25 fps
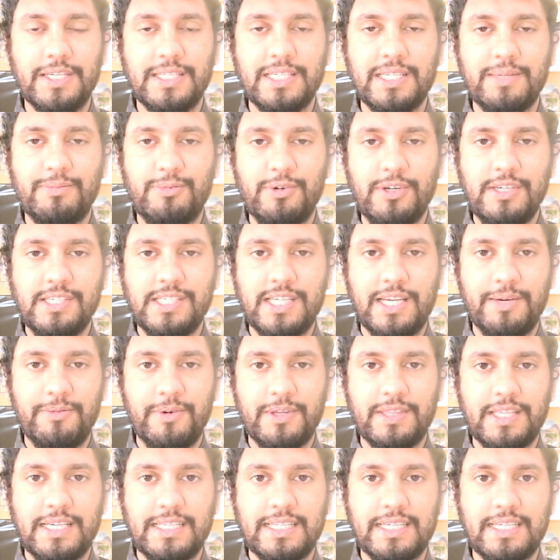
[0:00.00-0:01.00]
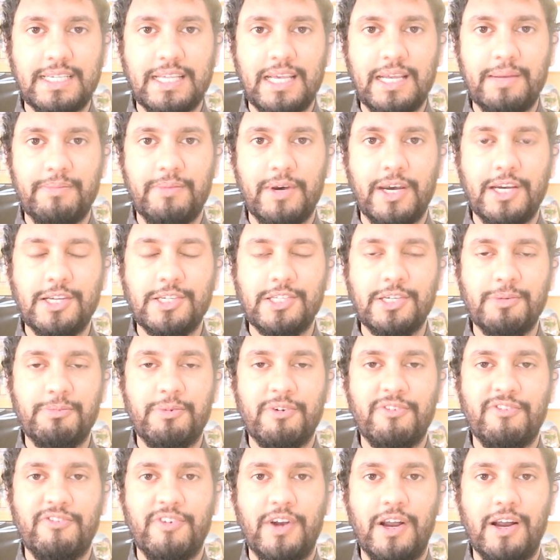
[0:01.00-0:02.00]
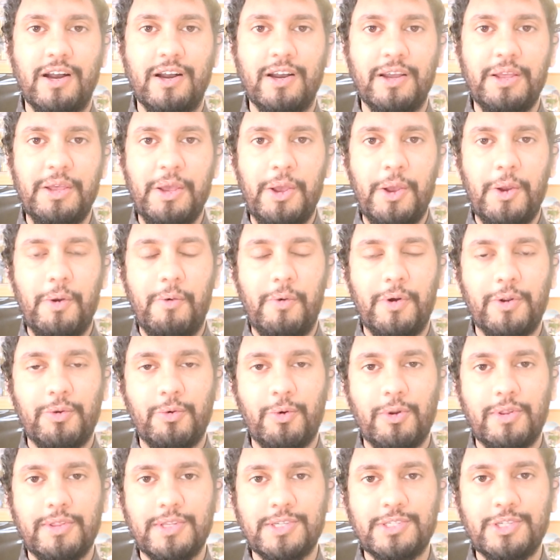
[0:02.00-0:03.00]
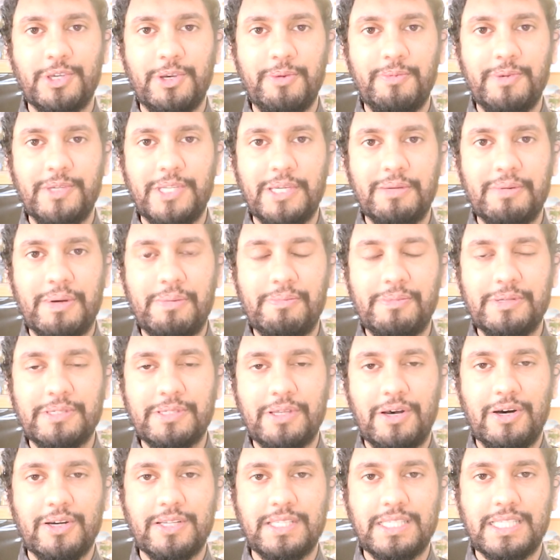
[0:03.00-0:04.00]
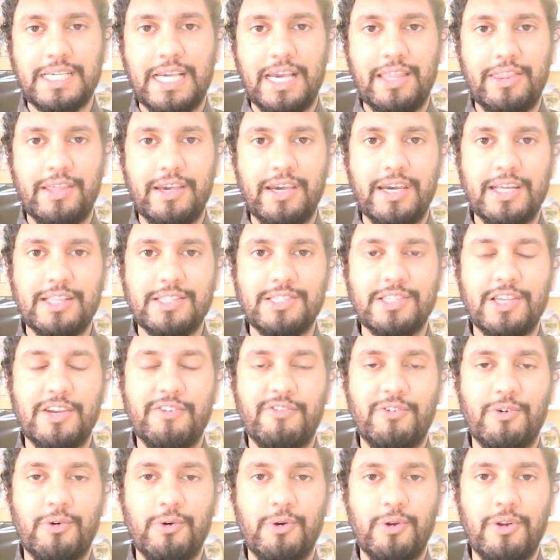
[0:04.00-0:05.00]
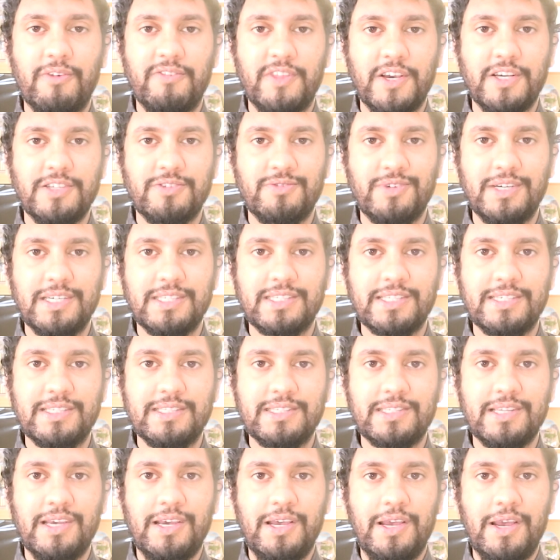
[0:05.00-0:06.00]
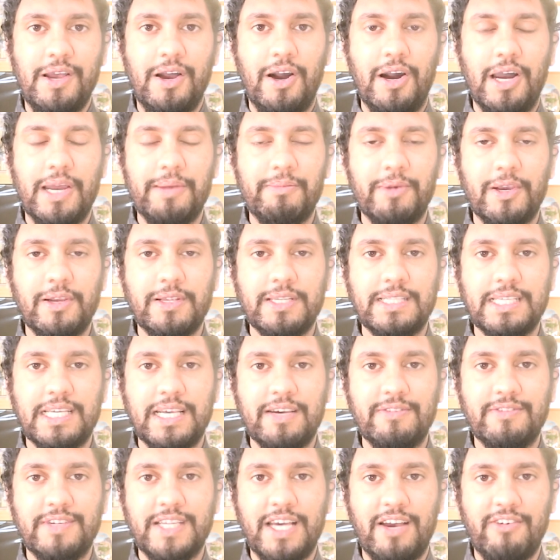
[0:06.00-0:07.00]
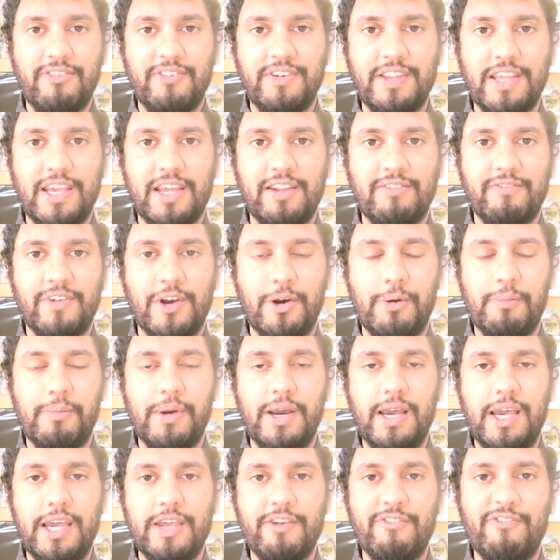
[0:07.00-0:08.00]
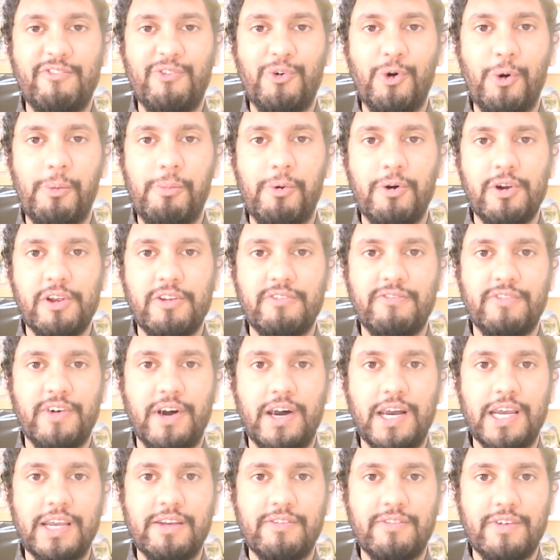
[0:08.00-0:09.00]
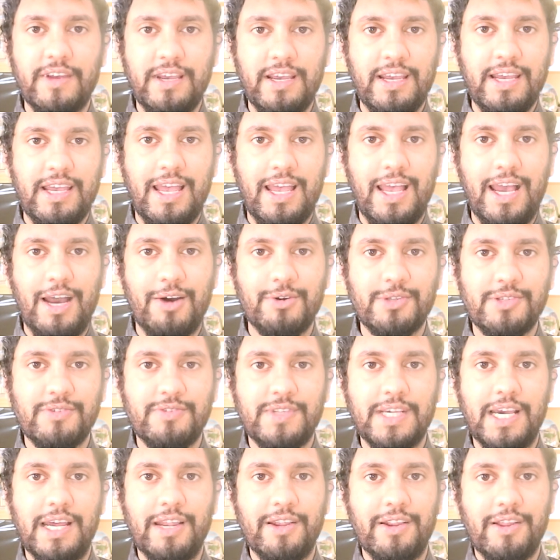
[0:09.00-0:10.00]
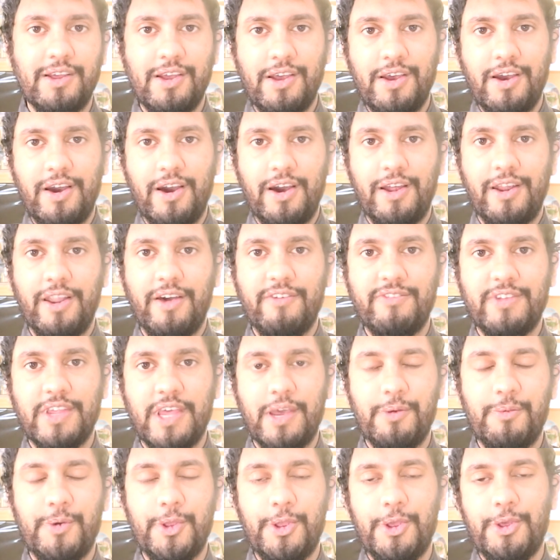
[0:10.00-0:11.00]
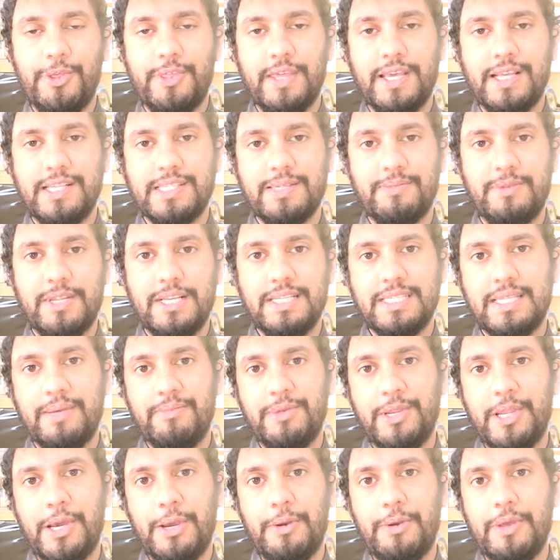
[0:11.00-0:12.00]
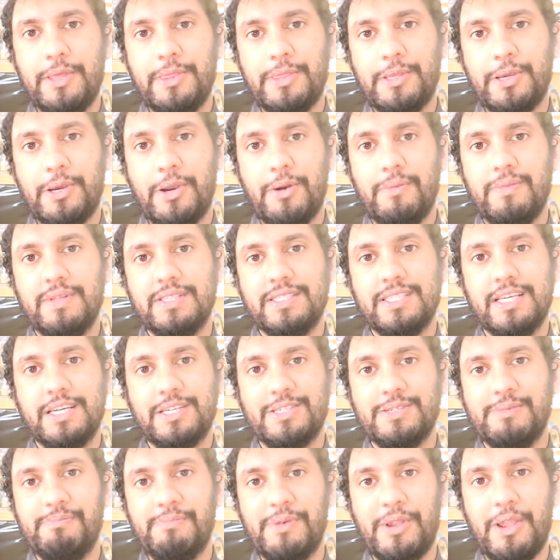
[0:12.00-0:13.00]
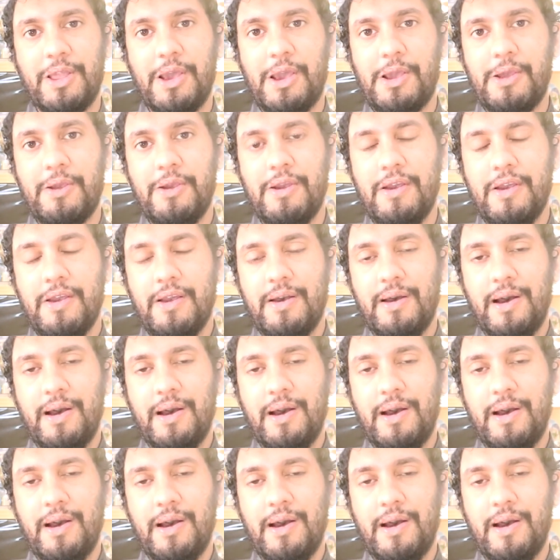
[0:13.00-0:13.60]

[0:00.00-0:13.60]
I did appreciate what they did here, but I do prefer when all of the Scooby-Doo members are together, and so for all of those reasons, I'm going to give Daphne and Velma a 4.5 out of 10. I'd love to hear what you think, so please let me know in the comments section below.